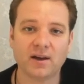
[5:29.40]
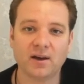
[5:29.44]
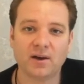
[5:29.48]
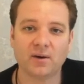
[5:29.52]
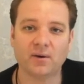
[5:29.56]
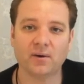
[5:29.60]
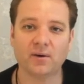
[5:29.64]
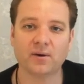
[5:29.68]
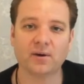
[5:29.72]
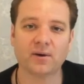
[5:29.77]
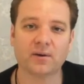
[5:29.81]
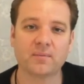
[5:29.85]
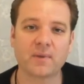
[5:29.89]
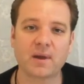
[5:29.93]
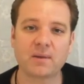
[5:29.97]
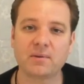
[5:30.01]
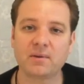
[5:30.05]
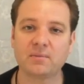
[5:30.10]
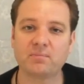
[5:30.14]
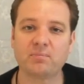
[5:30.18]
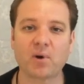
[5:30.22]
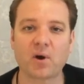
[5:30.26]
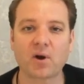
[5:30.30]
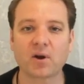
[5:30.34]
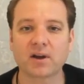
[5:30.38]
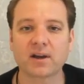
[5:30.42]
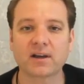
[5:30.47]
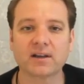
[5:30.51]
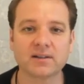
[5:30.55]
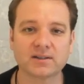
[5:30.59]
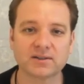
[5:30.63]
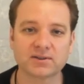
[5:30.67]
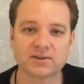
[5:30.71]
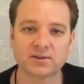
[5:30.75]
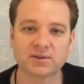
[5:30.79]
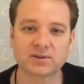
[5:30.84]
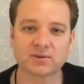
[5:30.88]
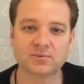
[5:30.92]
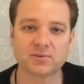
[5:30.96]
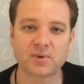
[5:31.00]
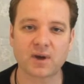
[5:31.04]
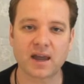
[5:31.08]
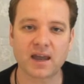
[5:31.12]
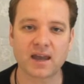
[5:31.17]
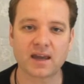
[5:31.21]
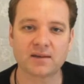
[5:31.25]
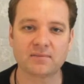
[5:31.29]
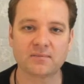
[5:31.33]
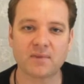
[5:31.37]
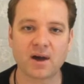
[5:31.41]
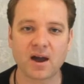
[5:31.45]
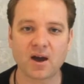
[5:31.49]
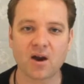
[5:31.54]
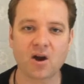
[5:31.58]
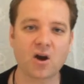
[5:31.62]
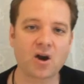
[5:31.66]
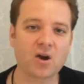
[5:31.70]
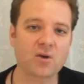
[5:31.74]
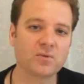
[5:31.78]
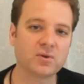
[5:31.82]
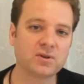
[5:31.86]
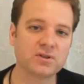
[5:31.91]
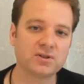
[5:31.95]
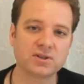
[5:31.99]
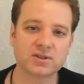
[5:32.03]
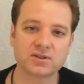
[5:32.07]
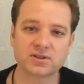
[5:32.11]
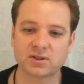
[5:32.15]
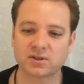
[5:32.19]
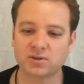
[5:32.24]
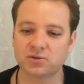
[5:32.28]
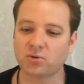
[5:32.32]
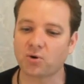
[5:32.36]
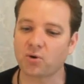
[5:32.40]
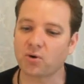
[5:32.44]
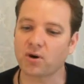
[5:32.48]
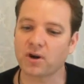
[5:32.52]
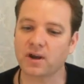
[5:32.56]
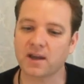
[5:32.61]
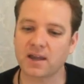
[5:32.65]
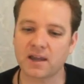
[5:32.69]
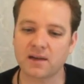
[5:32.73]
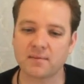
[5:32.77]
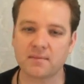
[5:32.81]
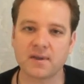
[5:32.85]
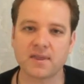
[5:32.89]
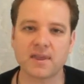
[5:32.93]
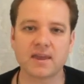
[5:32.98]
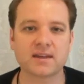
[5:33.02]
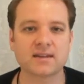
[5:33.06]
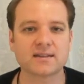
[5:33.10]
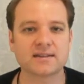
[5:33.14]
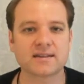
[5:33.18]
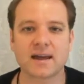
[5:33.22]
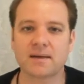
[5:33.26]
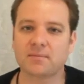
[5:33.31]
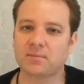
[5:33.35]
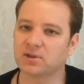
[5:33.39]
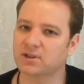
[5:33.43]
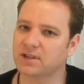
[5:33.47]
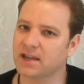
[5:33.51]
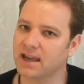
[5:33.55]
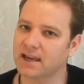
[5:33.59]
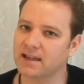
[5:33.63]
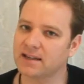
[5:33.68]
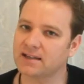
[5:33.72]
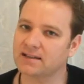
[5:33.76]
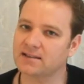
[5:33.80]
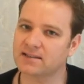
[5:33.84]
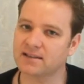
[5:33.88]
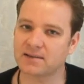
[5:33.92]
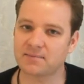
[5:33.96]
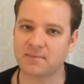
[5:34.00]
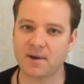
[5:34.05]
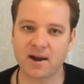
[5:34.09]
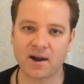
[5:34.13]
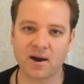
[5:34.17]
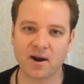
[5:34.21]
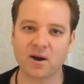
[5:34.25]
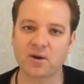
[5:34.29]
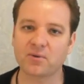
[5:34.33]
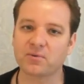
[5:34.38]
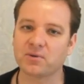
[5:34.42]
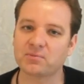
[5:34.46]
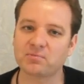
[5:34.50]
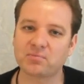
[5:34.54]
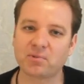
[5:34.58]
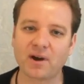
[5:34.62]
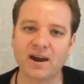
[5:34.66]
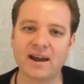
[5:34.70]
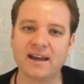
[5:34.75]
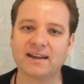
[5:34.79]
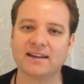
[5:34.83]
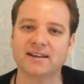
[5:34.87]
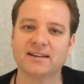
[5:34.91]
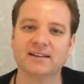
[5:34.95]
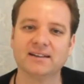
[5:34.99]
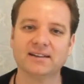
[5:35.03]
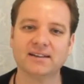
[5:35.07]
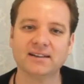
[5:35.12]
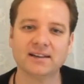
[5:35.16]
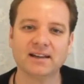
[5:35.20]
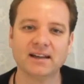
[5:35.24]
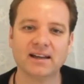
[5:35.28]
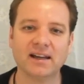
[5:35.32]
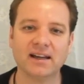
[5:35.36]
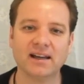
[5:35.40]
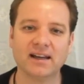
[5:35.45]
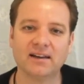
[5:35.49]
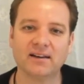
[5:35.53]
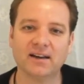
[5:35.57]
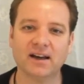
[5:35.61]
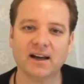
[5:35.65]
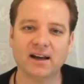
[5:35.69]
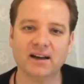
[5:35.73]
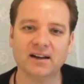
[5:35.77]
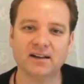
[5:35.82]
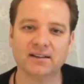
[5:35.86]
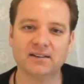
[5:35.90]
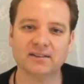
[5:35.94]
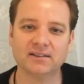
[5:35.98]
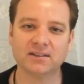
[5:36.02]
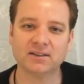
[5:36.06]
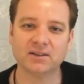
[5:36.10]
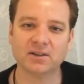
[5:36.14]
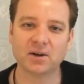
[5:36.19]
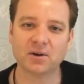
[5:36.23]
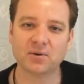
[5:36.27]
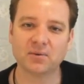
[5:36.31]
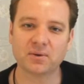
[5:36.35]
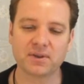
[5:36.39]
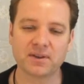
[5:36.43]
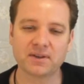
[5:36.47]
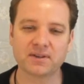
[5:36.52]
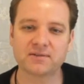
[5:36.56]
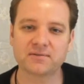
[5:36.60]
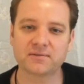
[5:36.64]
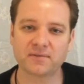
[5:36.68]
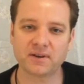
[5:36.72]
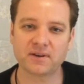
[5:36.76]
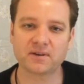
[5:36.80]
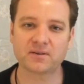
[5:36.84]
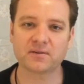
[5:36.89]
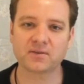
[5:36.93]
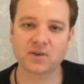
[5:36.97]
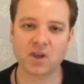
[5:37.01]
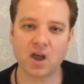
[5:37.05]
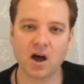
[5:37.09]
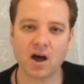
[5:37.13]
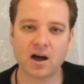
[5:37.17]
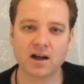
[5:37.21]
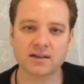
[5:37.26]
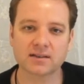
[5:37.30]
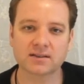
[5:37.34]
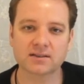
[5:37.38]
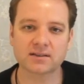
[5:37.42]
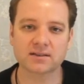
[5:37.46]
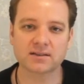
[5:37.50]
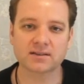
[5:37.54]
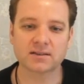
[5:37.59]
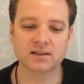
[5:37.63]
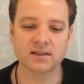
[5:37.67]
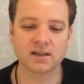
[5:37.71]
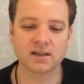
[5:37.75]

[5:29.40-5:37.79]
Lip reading: or maybe bark in a certain way, and my heart would just adore him, and then simultaneously my heart would break, with this fear of loss.